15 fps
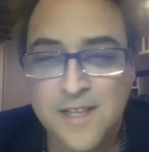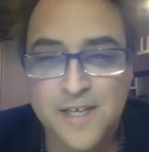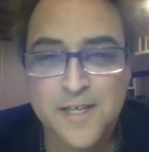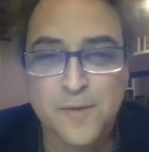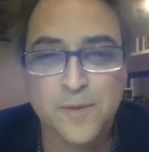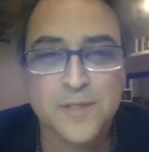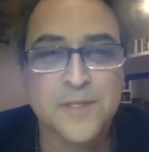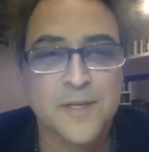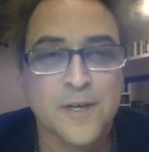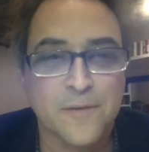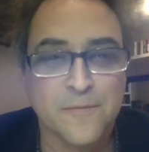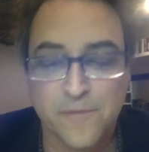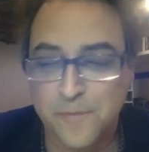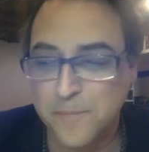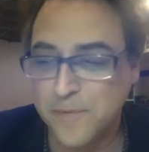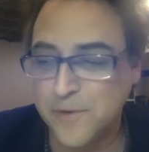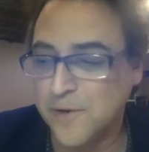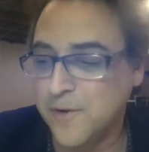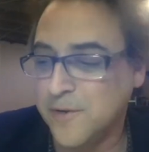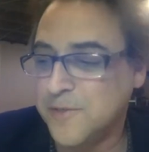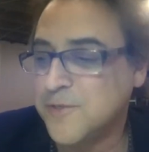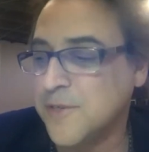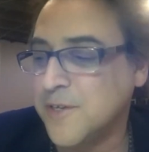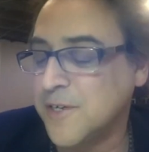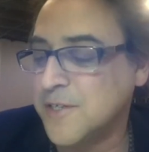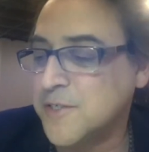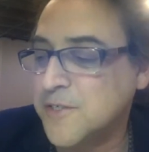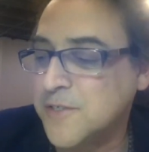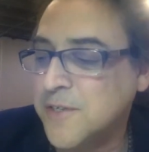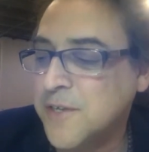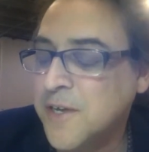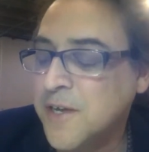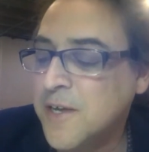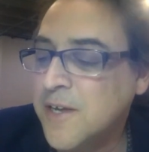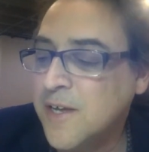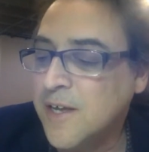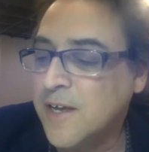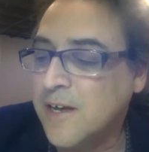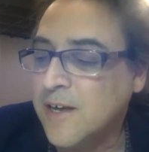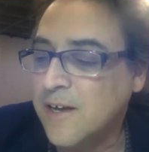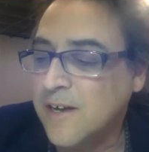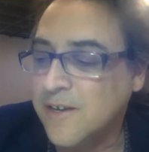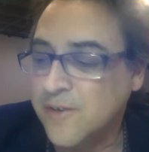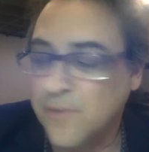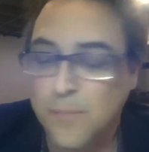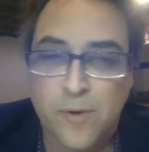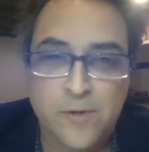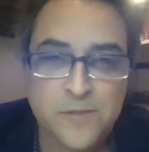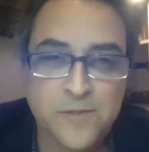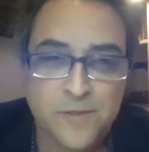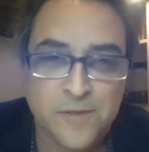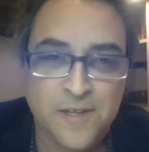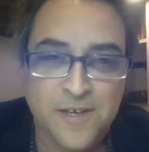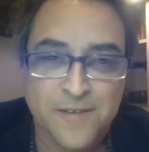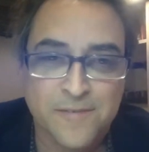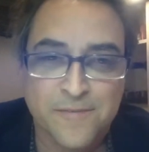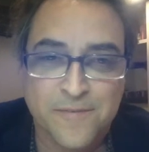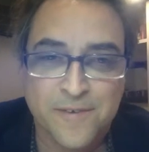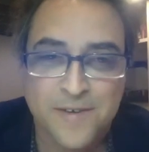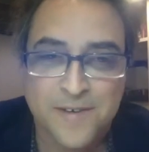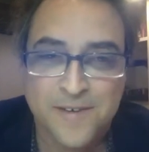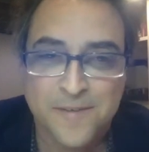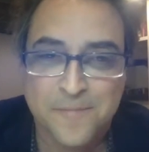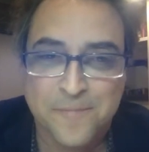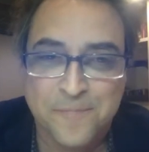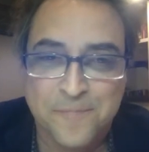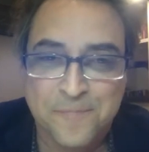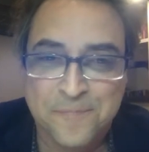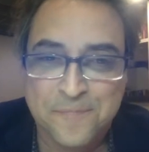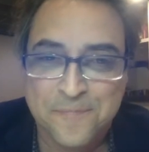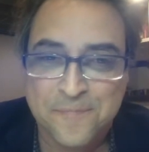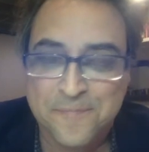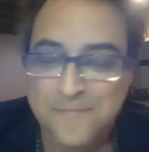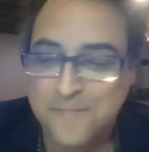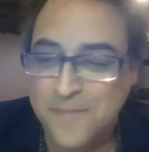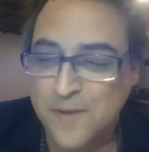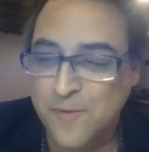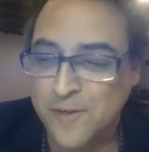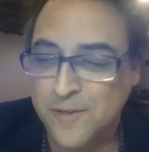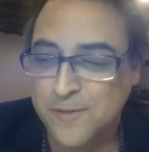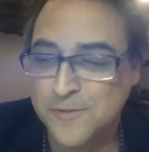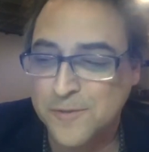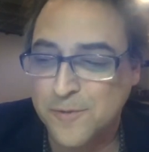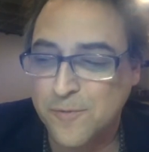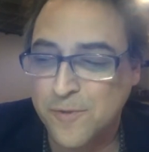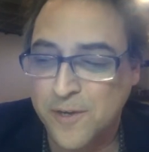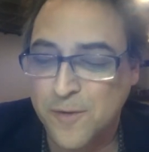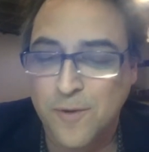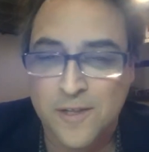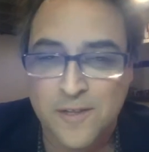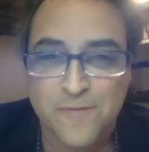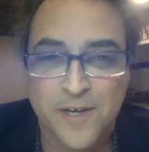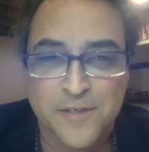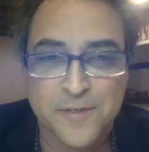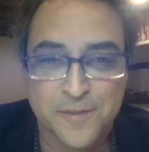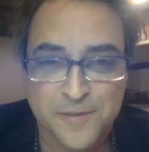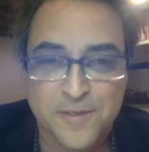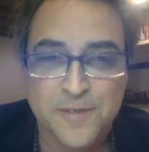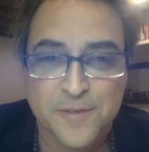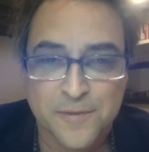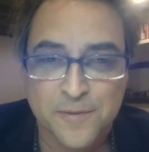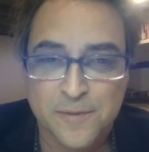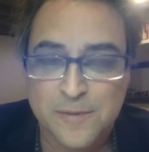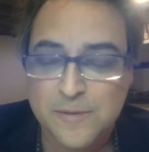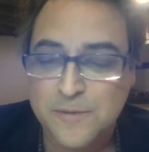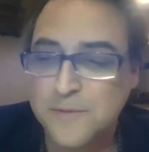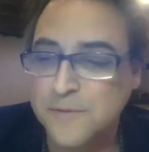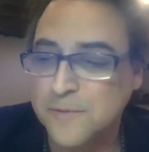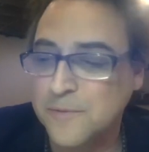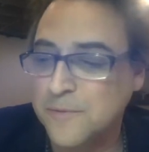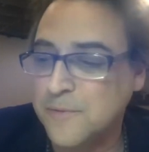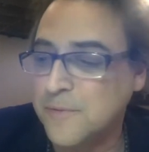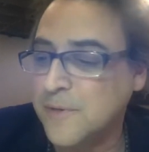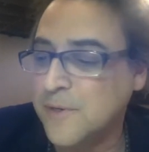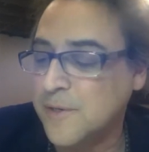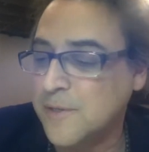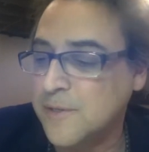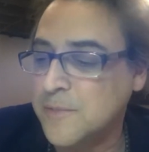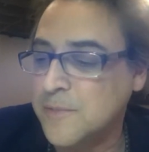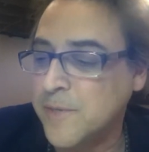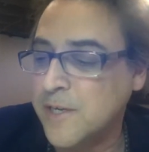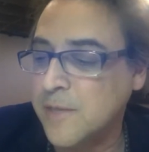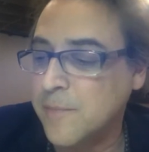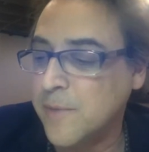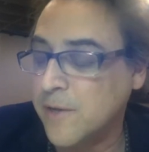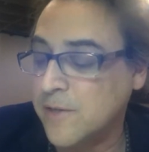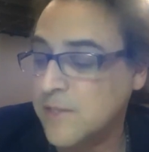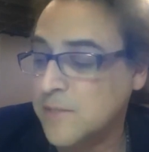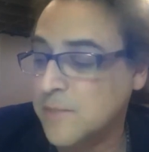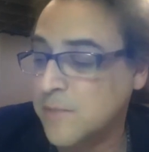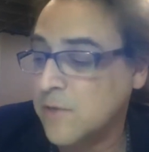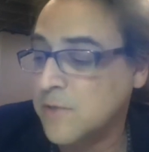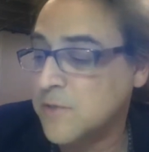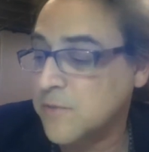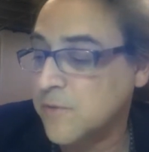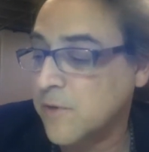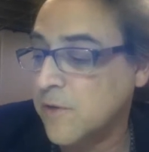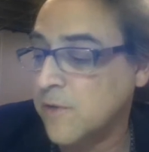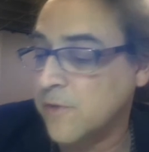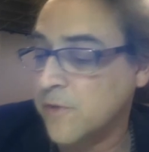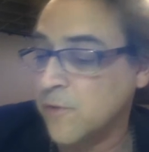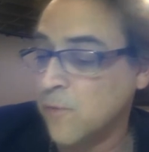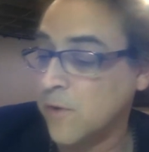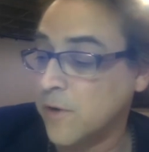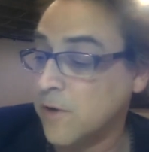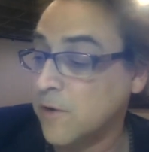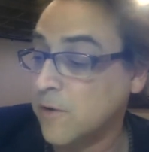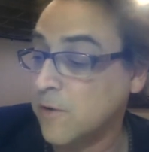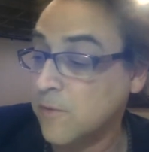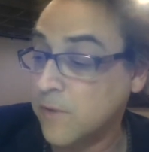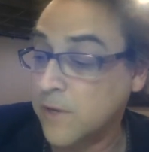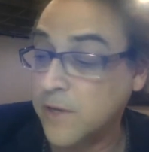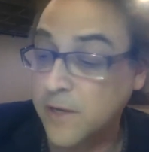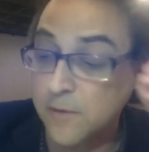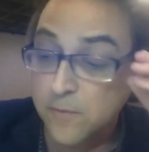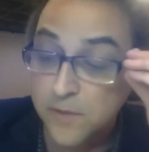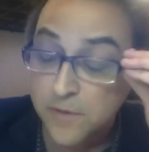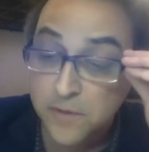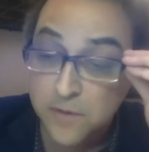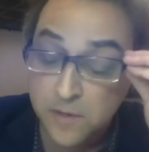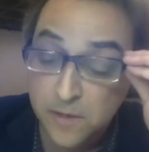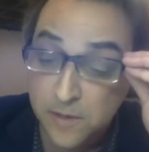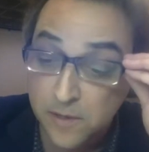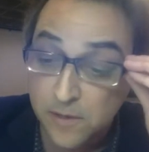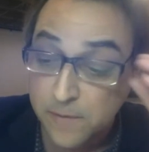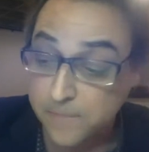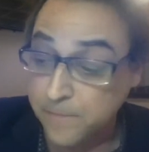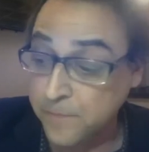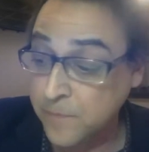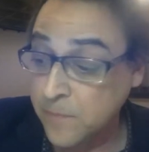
like we saw from your introduction, uh, your personal life uh, renders you quite qualified to to to uh, speak about this, but also all your work working with uh,